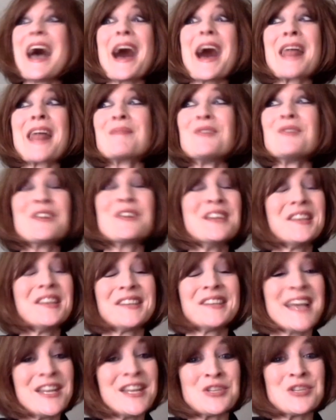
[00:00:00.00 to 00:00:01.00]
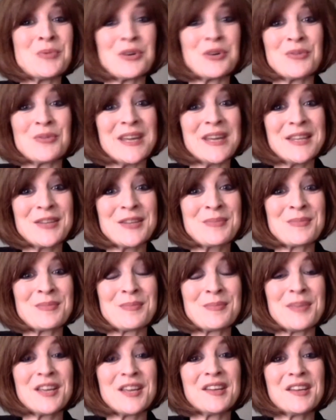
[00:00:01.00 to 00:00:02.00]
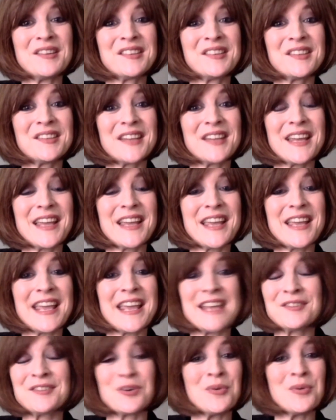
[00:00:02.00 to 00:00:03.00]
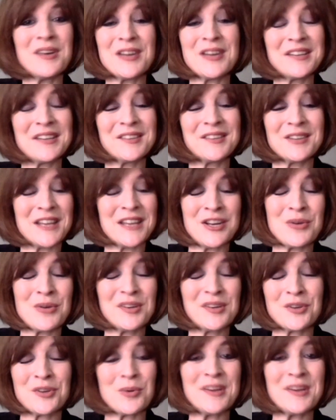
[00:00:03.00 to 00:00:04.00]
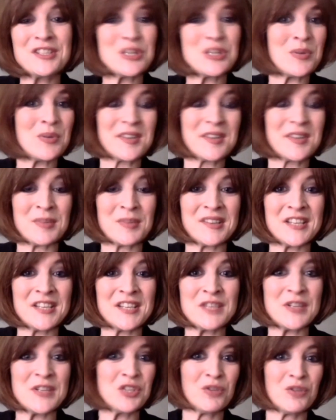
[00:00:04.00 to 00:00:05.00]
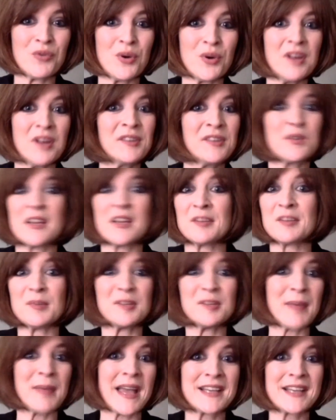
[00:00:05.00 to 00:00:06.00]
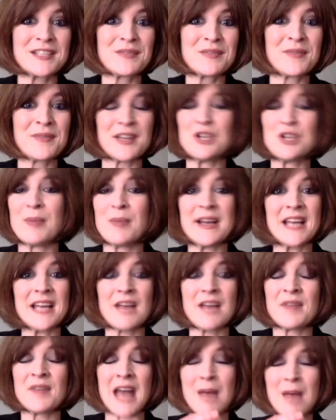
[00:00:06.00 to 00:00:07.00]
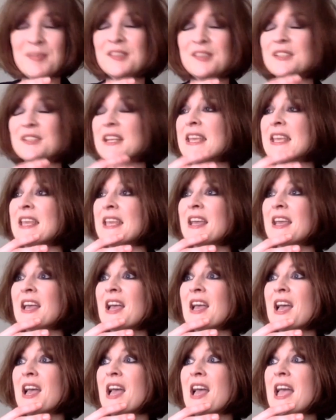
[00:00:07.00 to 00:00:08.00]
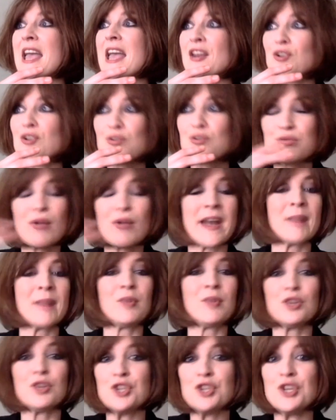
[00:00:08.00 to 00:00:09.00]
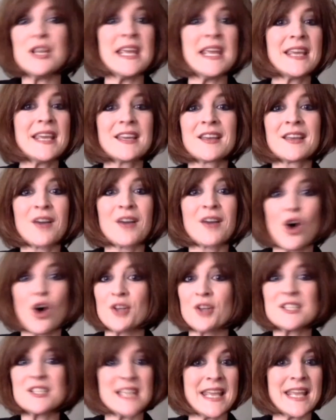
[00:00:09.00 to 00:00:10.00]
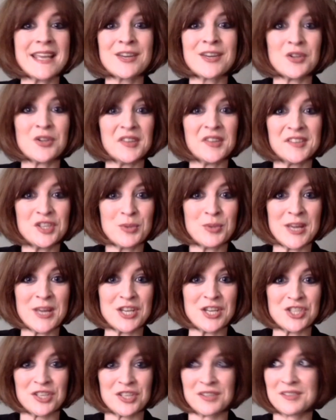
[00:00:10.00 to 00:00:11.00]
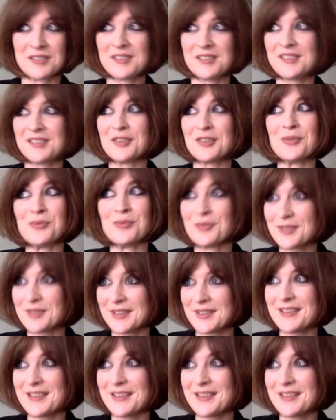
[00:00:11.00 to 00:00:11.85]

Yeah. And I'm not going to say I don't want to read them, because it's always to do with someone's individual voice or their perspective, and you might have an absolutely incredible, unique, hot take on the situation. So